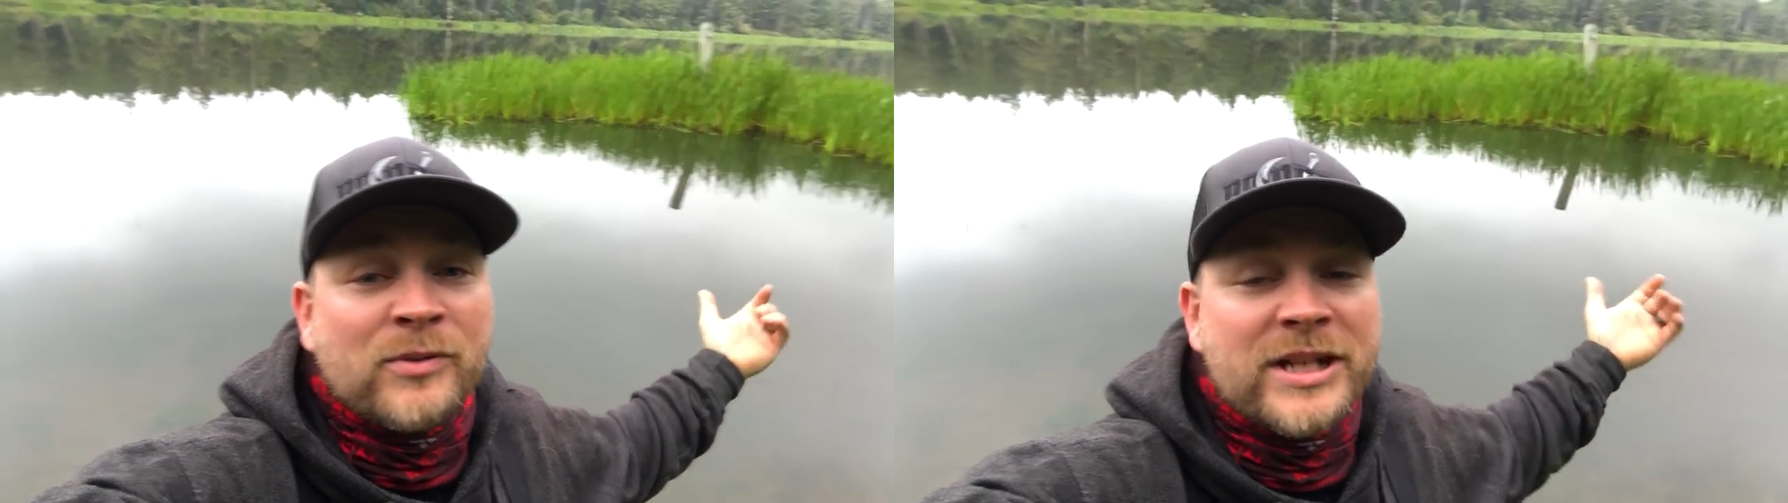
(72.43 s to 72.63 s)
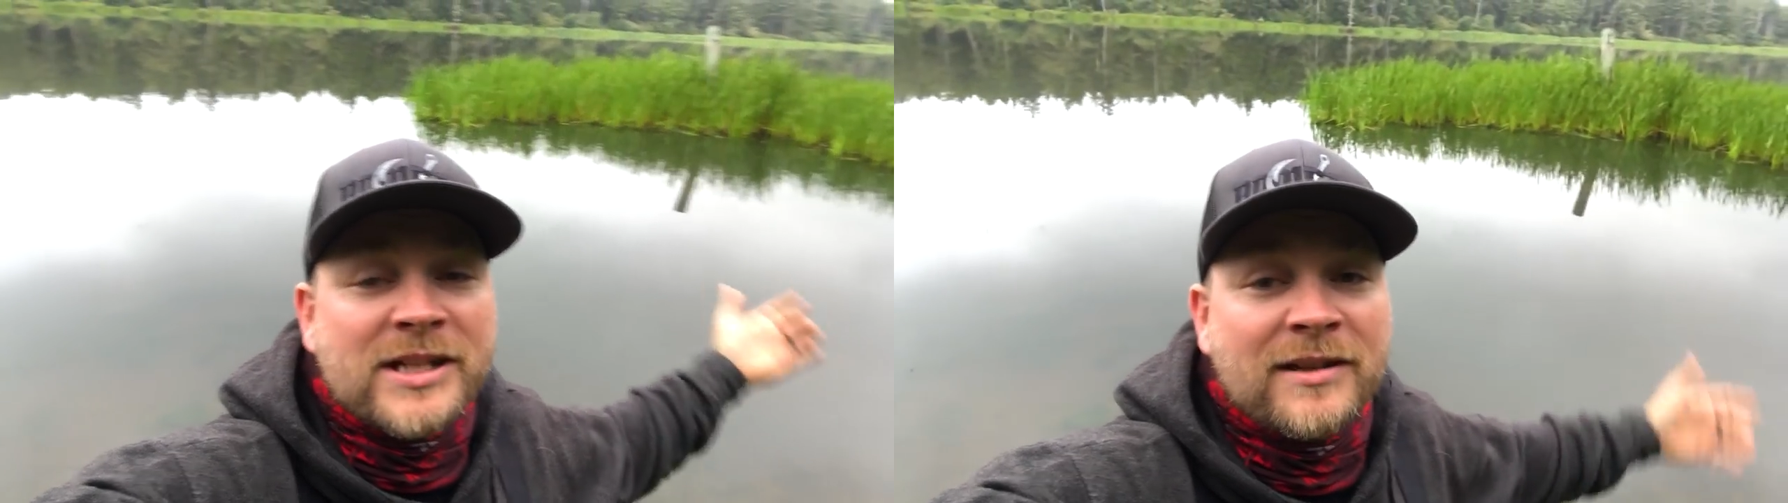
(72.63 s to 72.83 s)

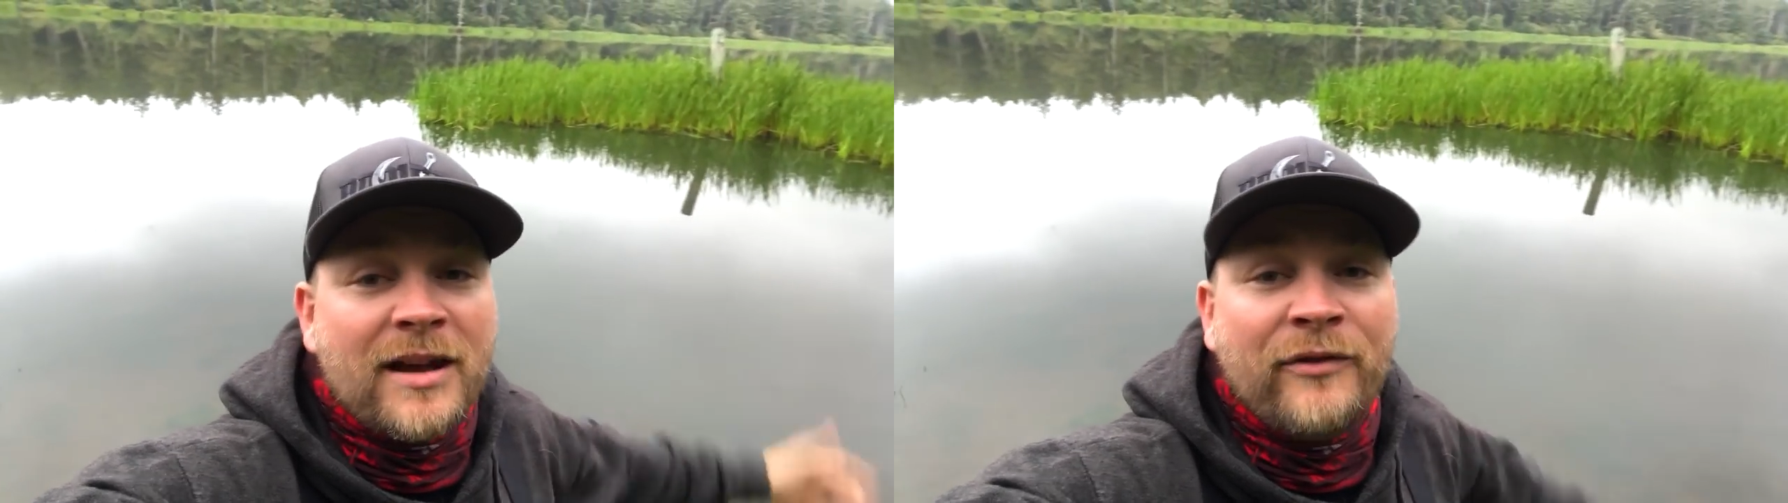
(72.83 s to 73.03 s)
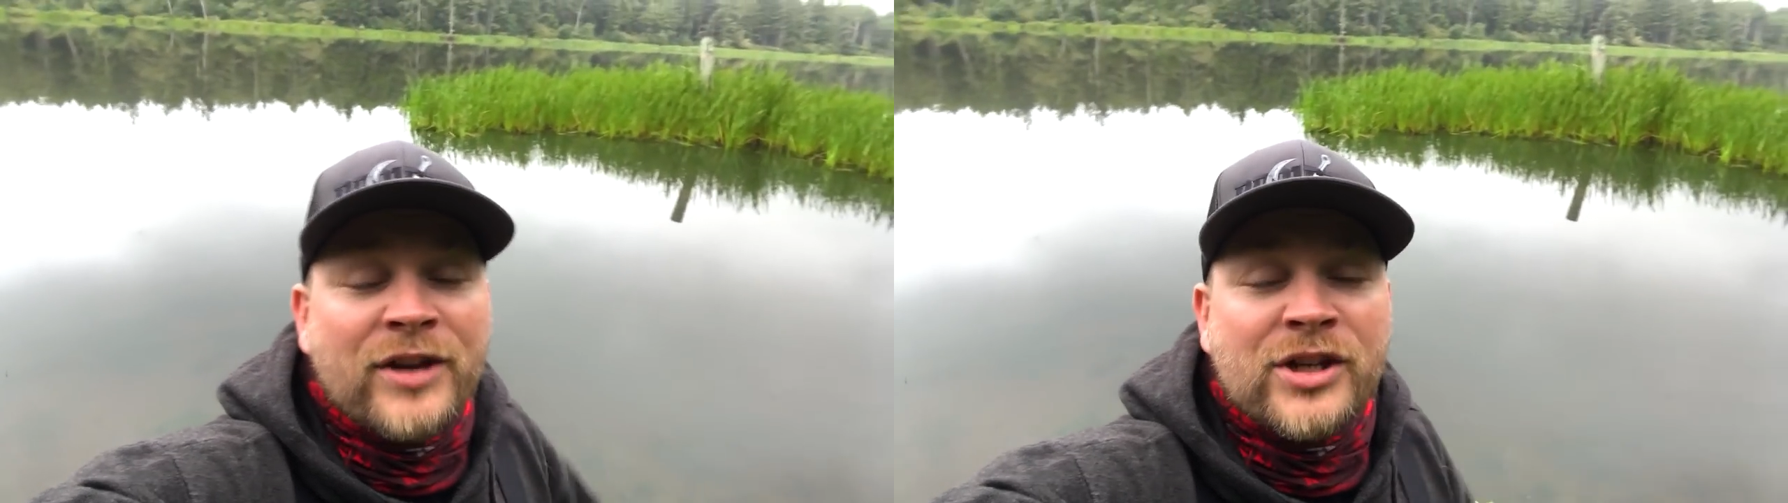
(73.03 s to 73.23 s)
We just
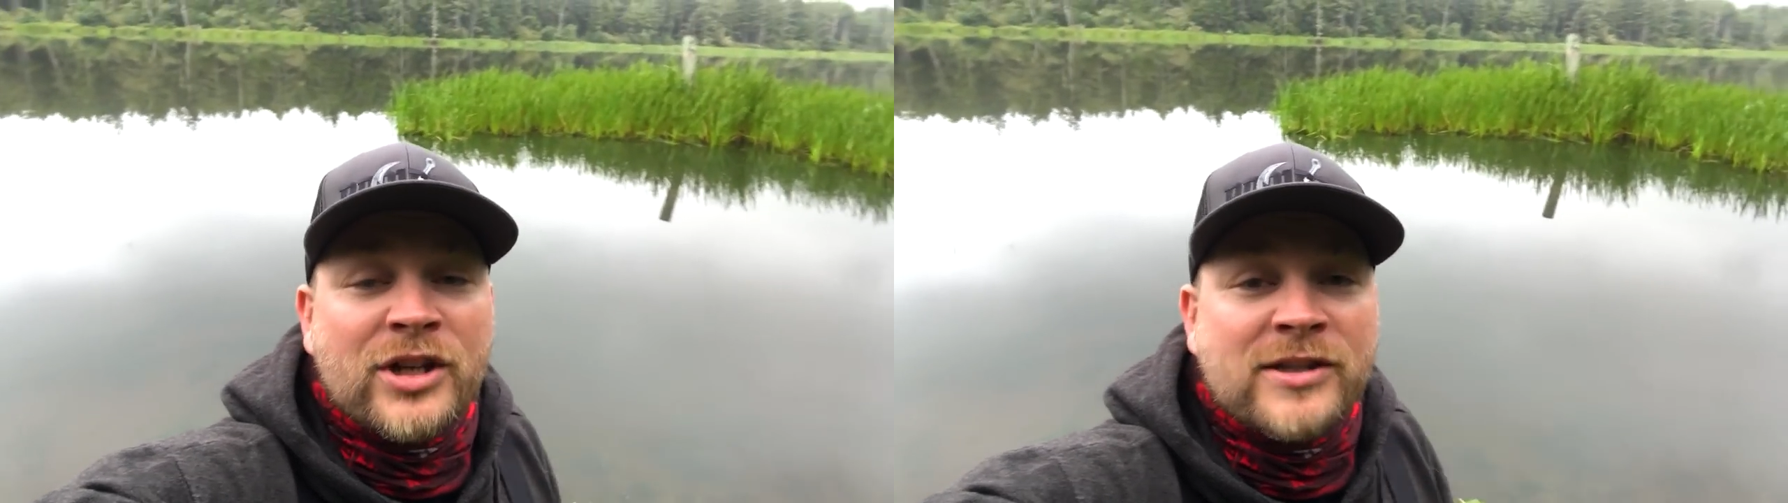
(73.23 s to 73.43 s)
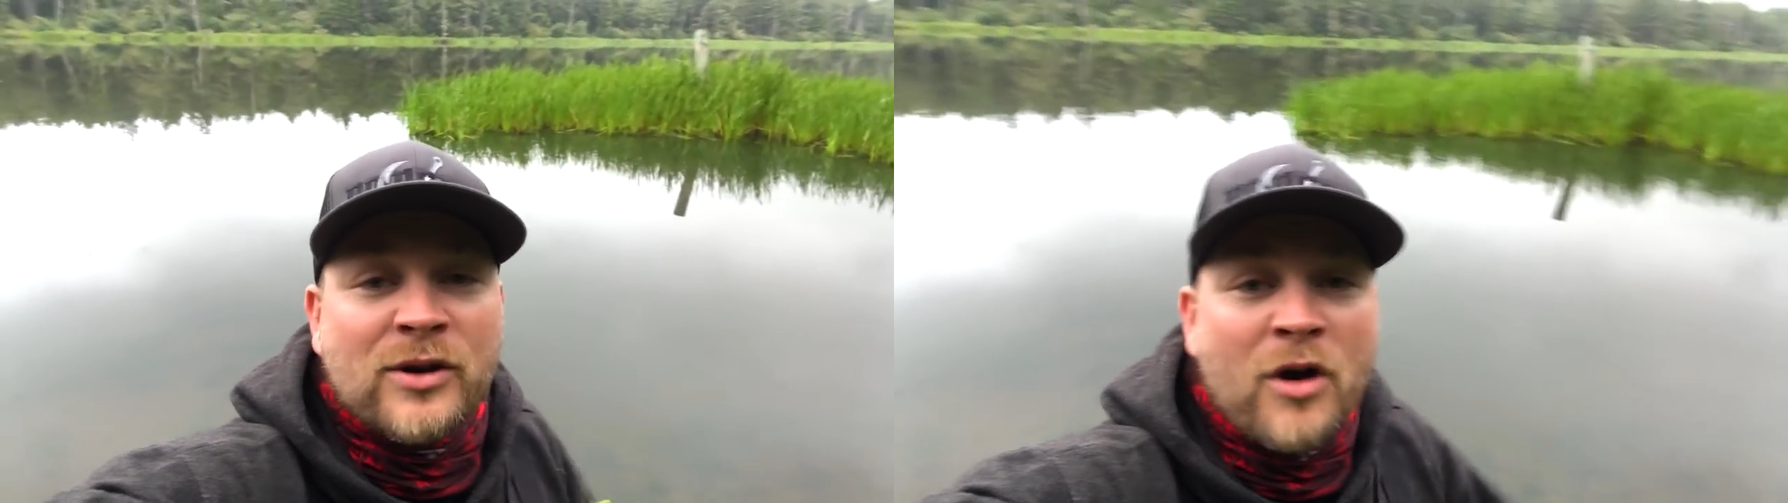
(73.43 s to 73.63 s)
love
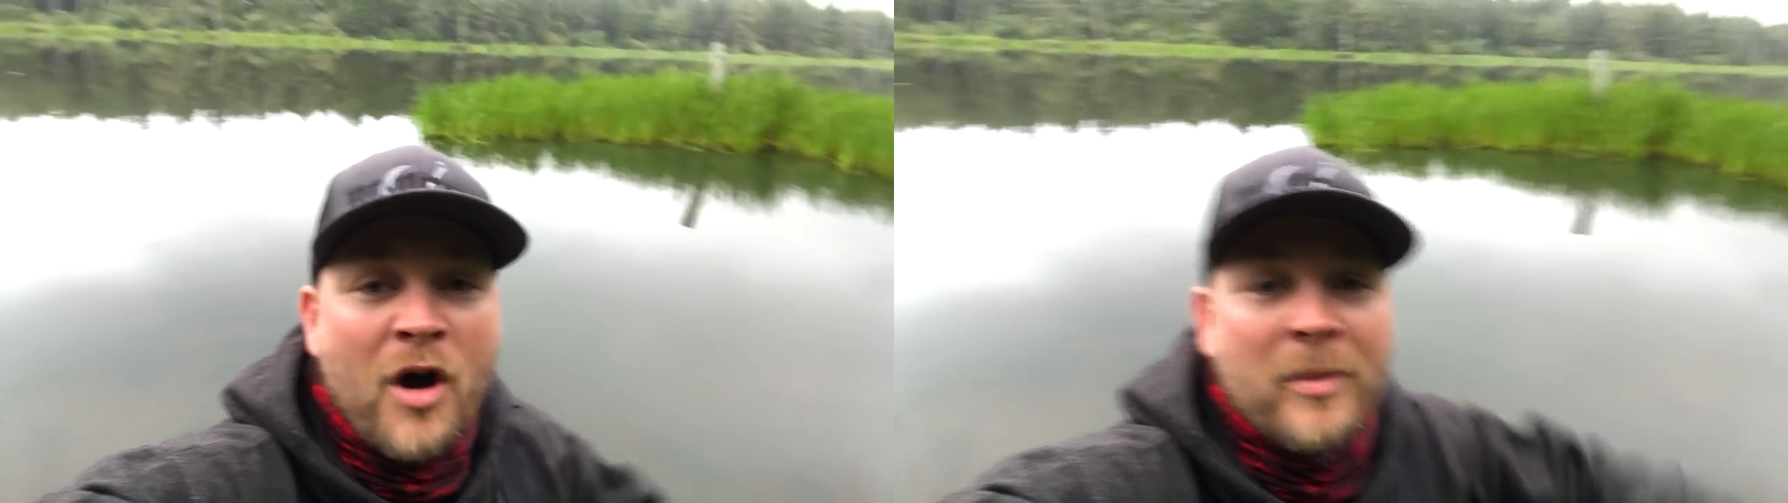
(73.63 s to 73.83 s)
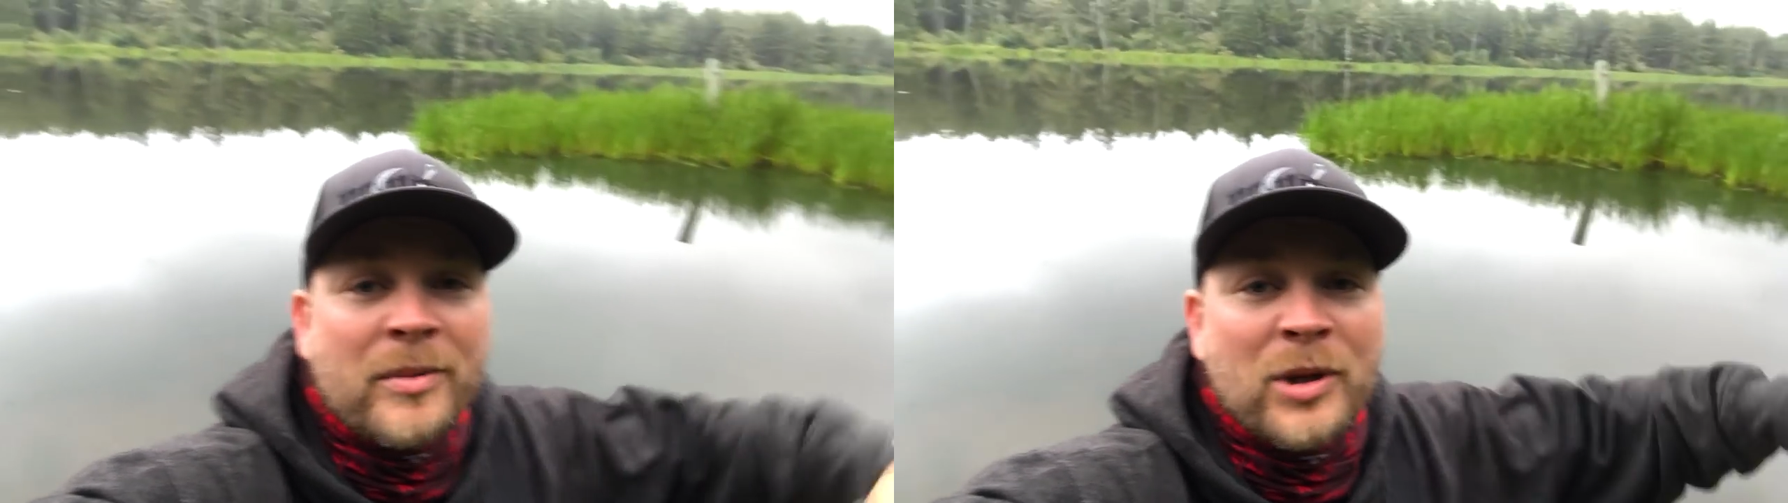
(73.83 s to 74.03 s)
fishing, so
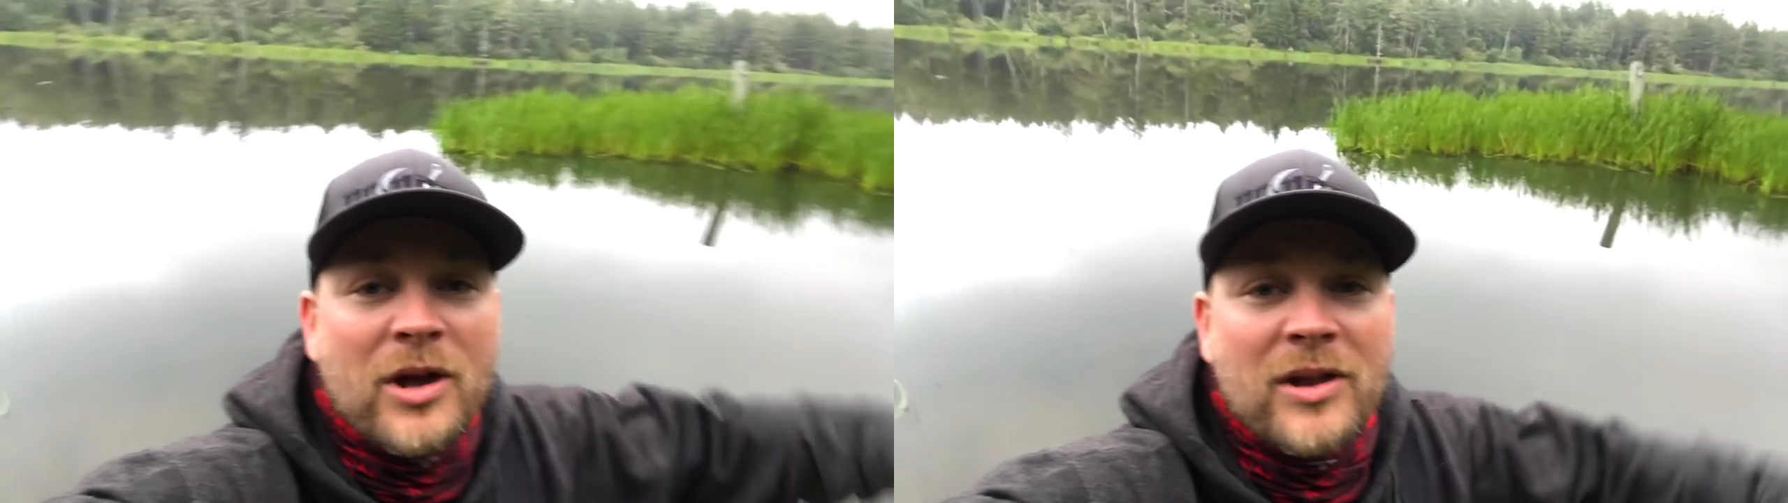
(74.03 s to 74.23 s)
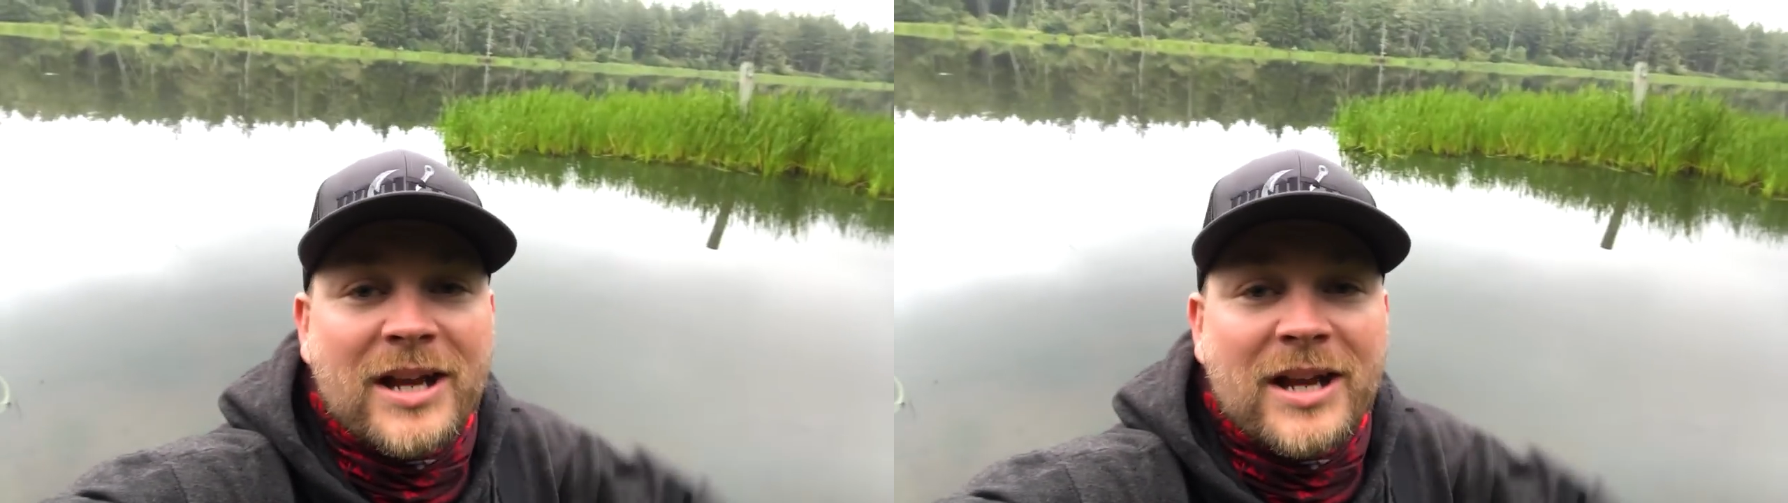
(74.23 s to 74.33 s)
comment below,